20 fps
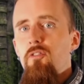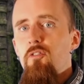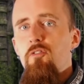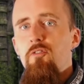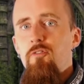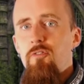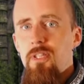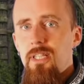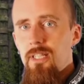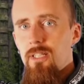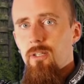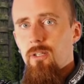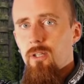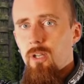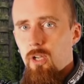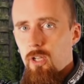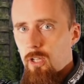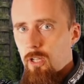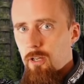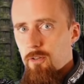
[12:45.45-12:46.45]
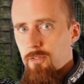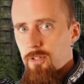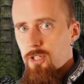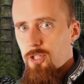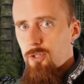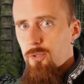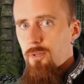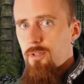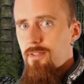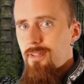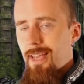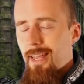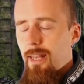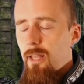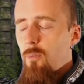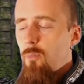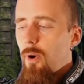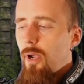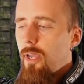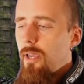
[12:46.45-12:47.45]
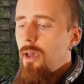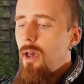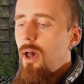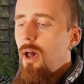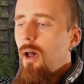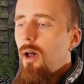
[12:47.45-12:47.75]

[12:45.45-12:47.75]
to feel a lot of injuries anyway.